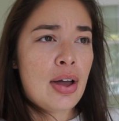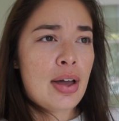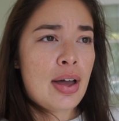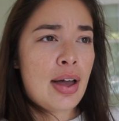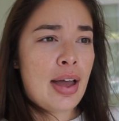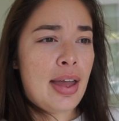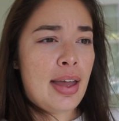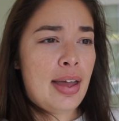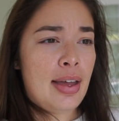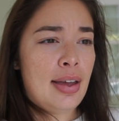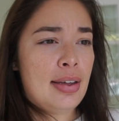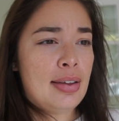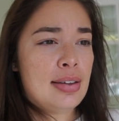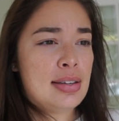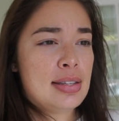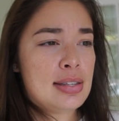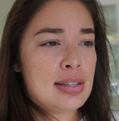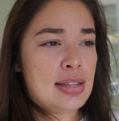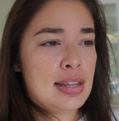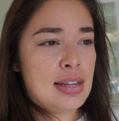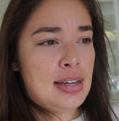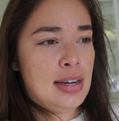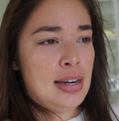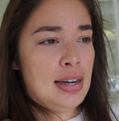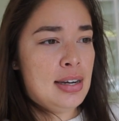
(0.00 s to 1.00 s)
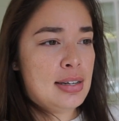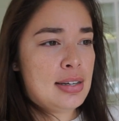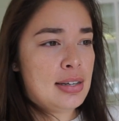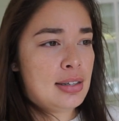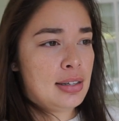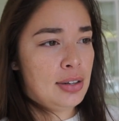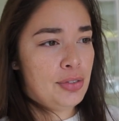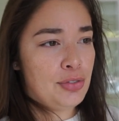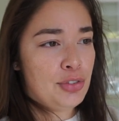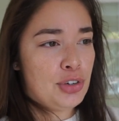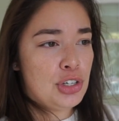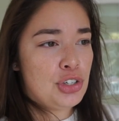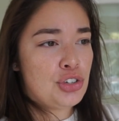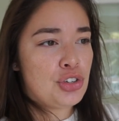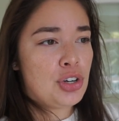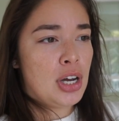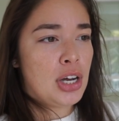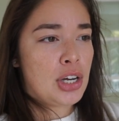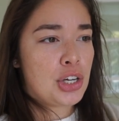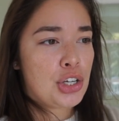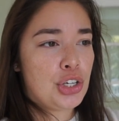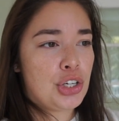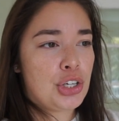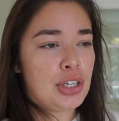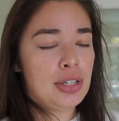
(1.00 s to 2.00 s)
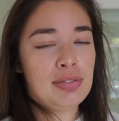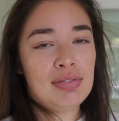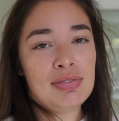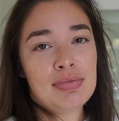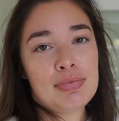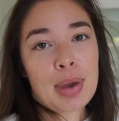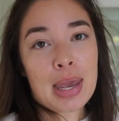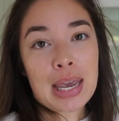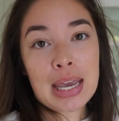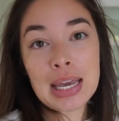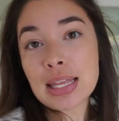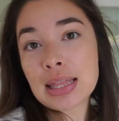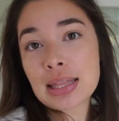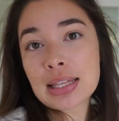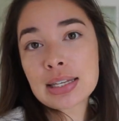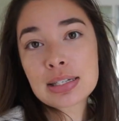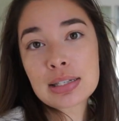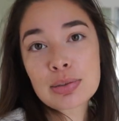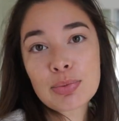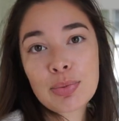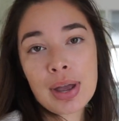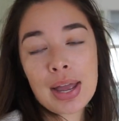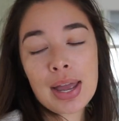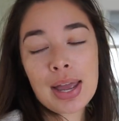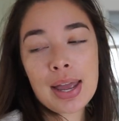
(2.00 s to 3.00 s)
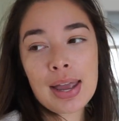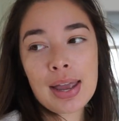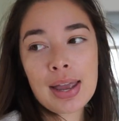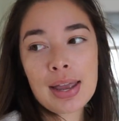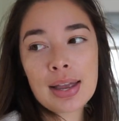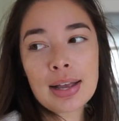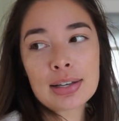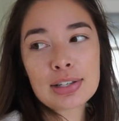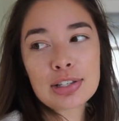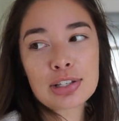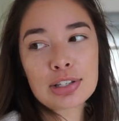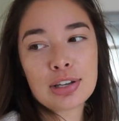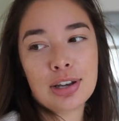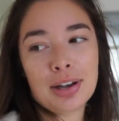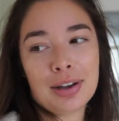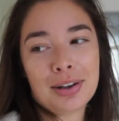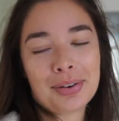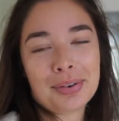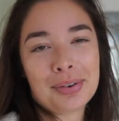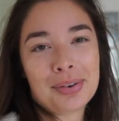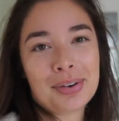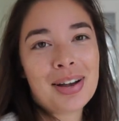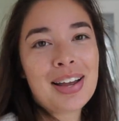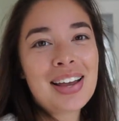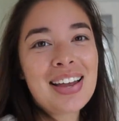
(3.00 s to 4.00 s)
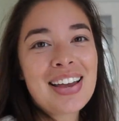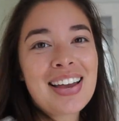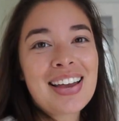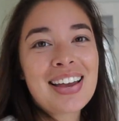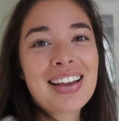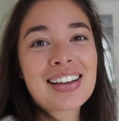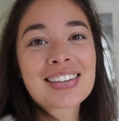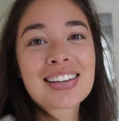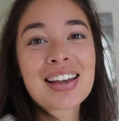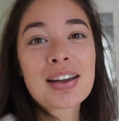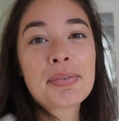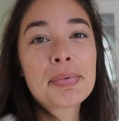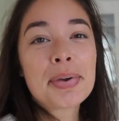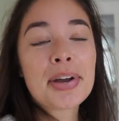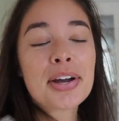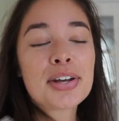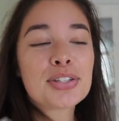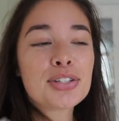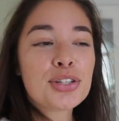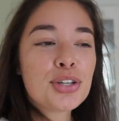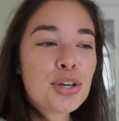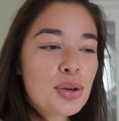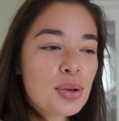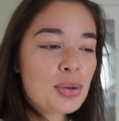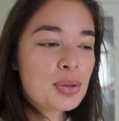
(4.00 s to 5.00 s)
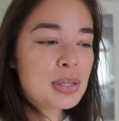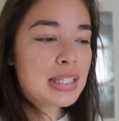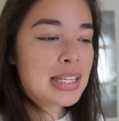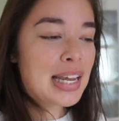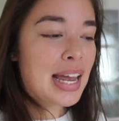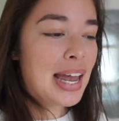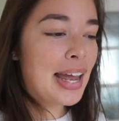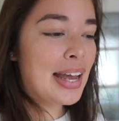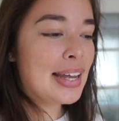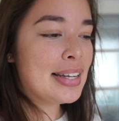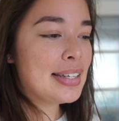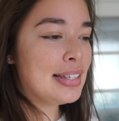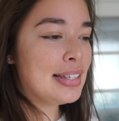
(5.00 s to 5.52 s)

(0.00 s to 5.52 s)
and the delivery truck couldn't make it this way, so it's coming on Tuesday